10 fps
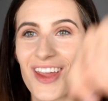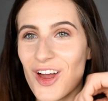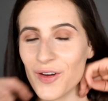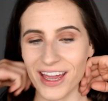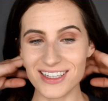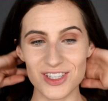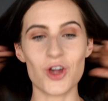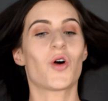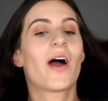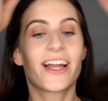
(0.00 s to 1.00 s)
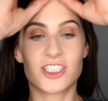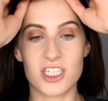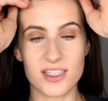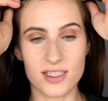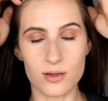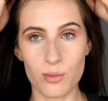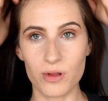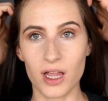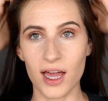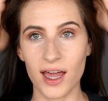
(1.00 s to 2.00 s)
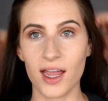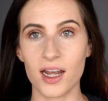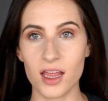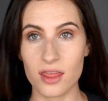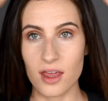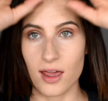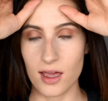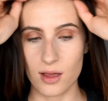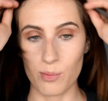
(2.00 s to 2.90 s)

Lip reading: Okay, so I just applied the